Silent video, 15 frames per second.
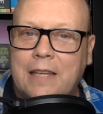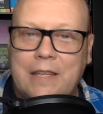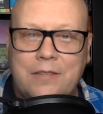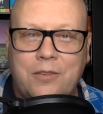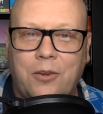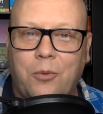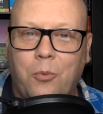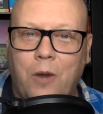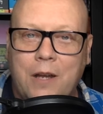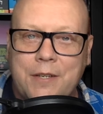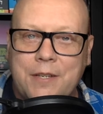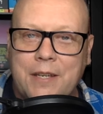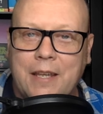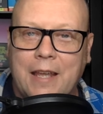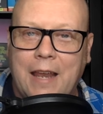started
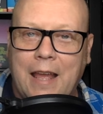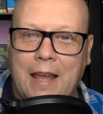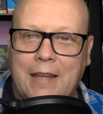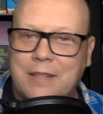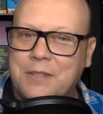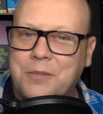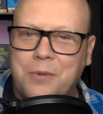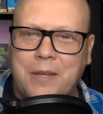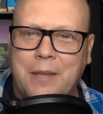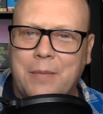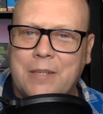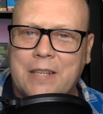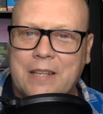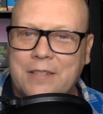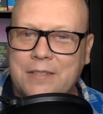watching it and doing
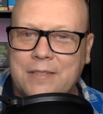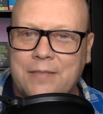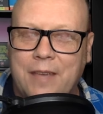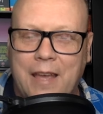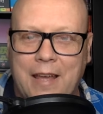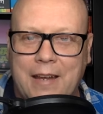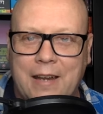imitations of Ed.